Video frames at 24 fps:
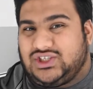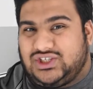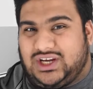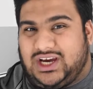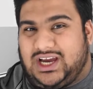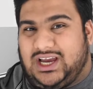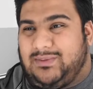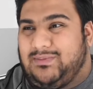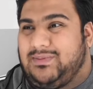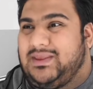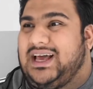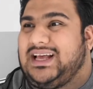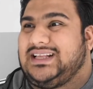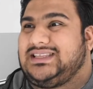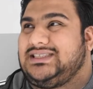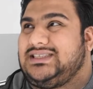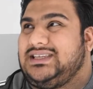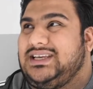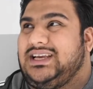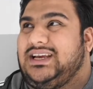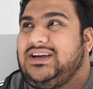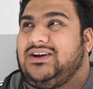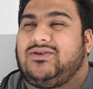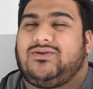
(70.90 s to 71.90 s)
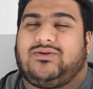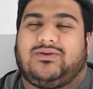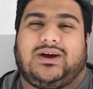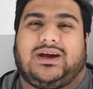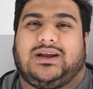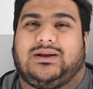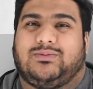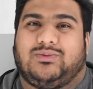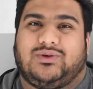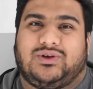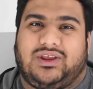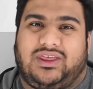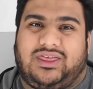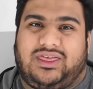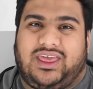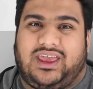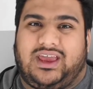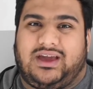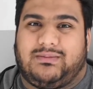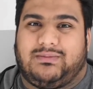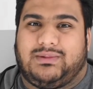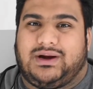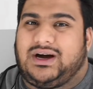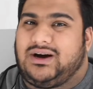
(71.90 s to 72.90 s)
time. That's incredible to
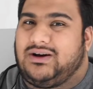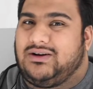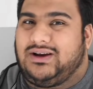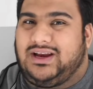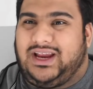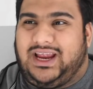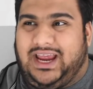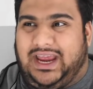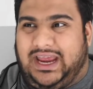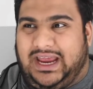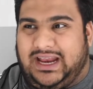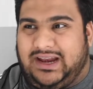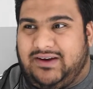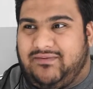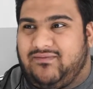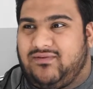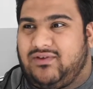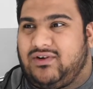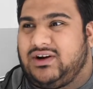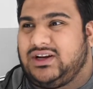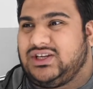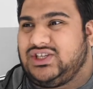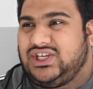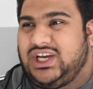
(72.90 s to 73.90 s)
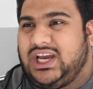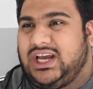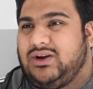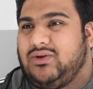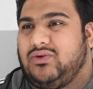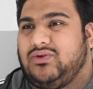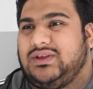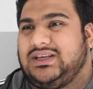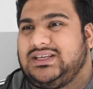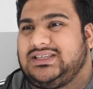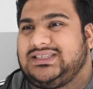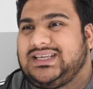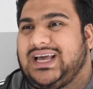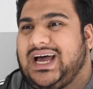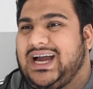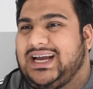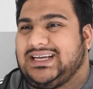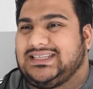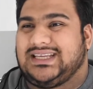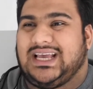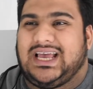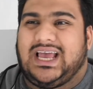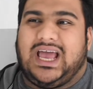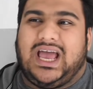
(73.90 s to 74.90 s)
think about. And for a channel this
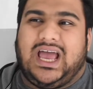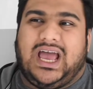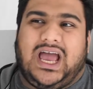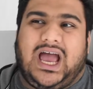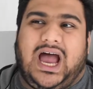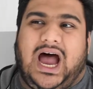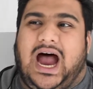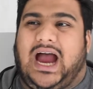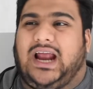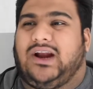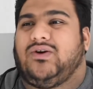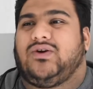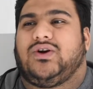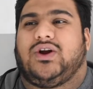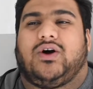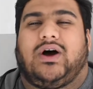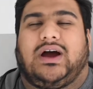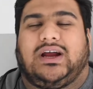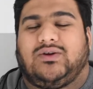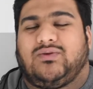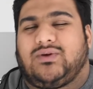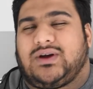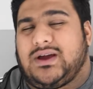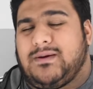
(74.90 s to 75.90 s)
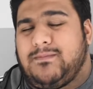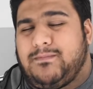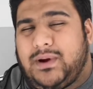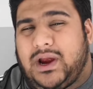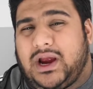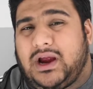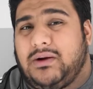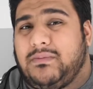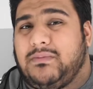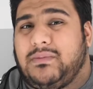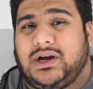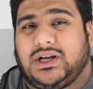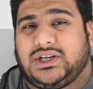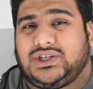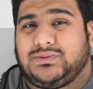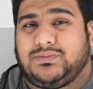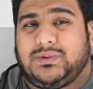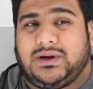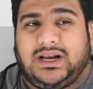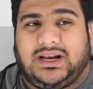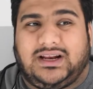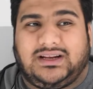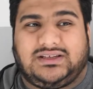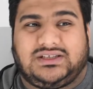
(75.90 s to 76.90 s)
size, I don't know, I don't compare much,
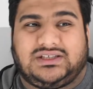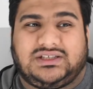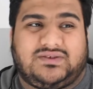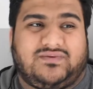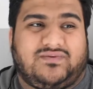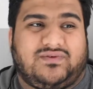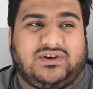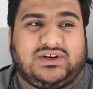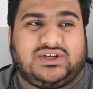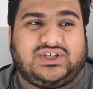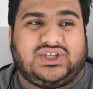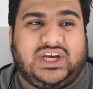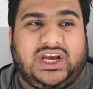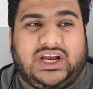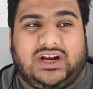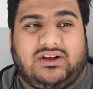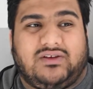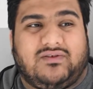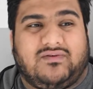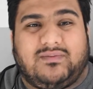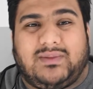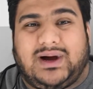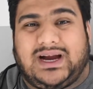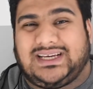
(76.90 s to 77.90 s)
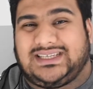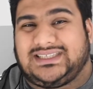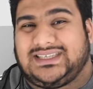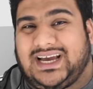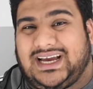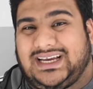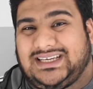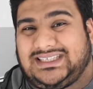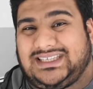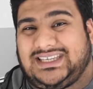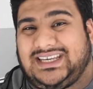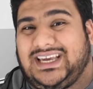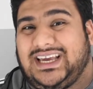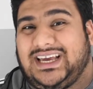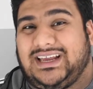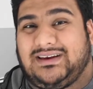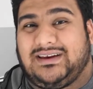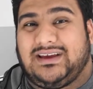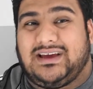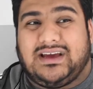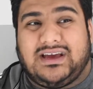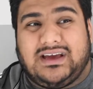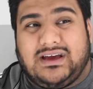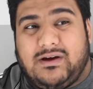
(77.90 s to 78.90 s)
but just for a channel of my size to get
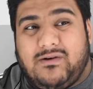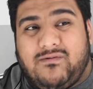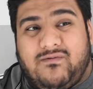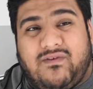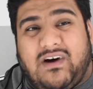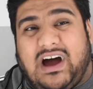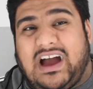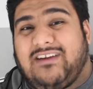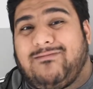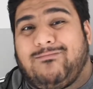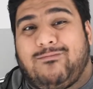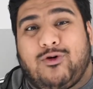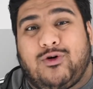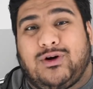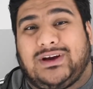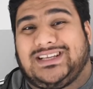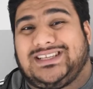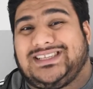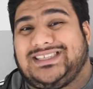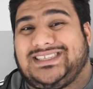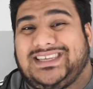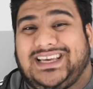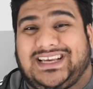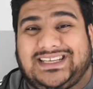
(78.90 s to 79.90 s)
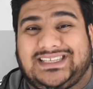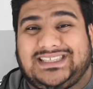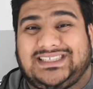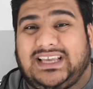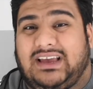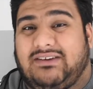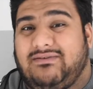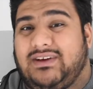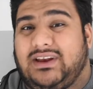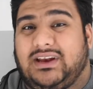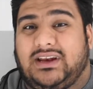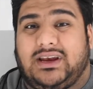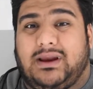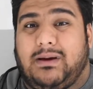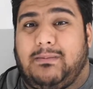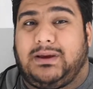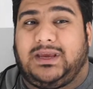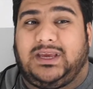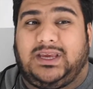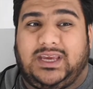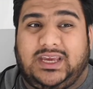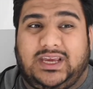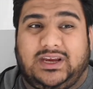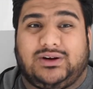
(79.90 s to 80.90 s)

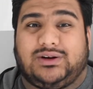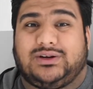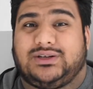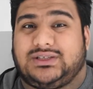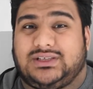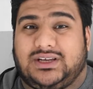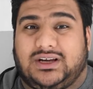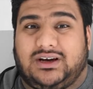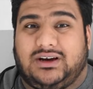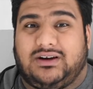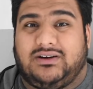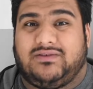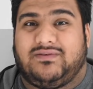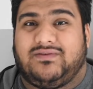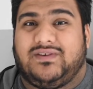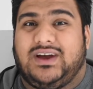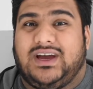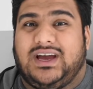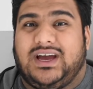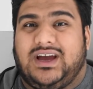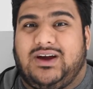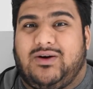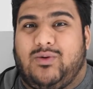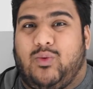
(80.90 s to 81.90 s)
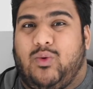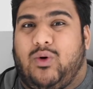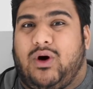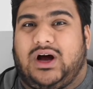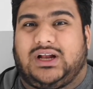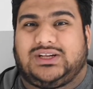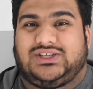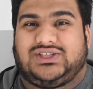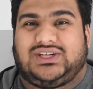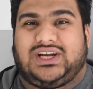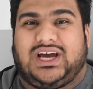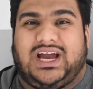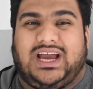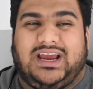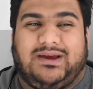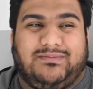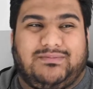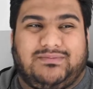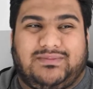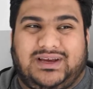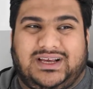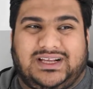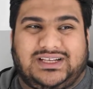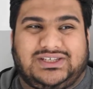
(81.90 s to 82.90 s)
5.67 years of watch
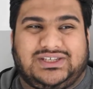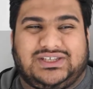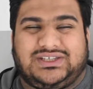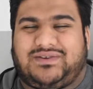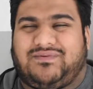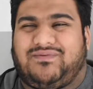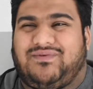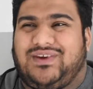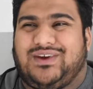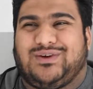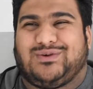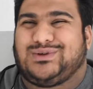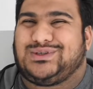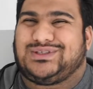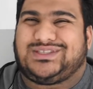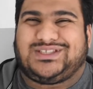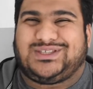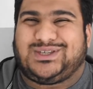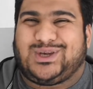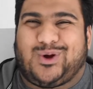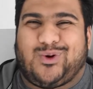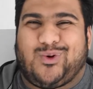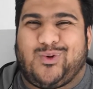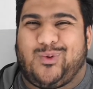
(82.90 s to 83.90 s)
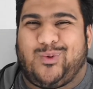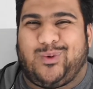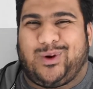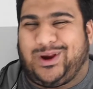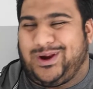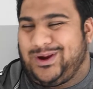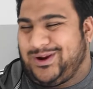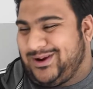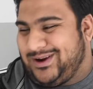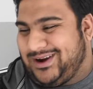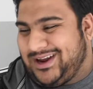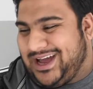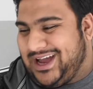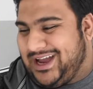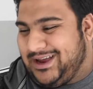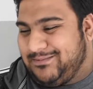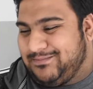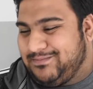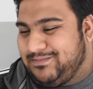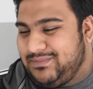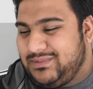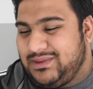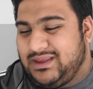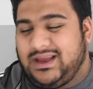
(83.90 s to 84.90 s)
time, it just feels so weird.
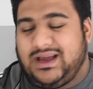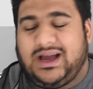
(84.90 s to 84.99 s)
I'm